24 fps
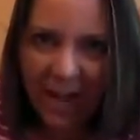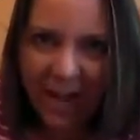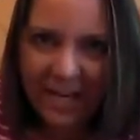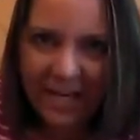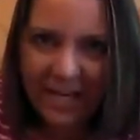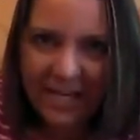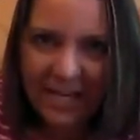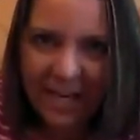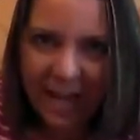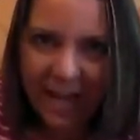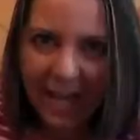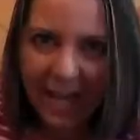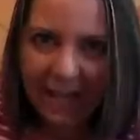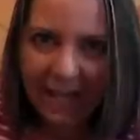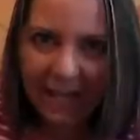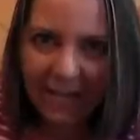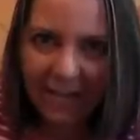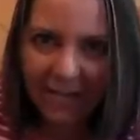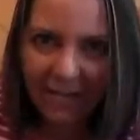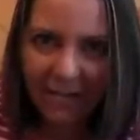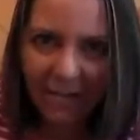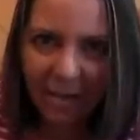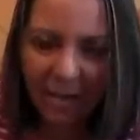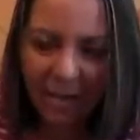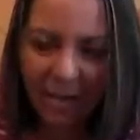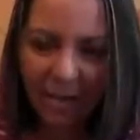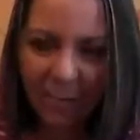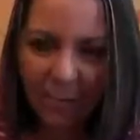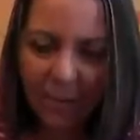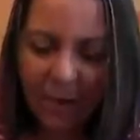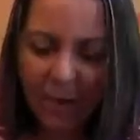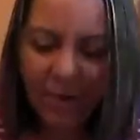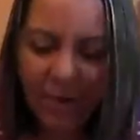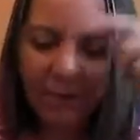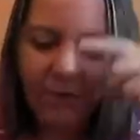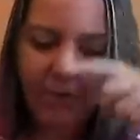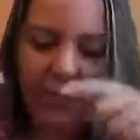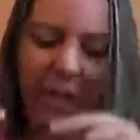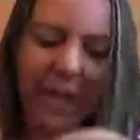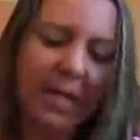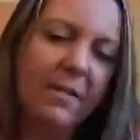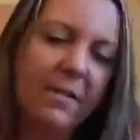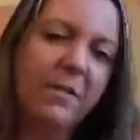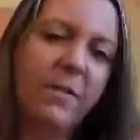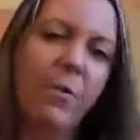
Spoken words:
antennas on our butterfly.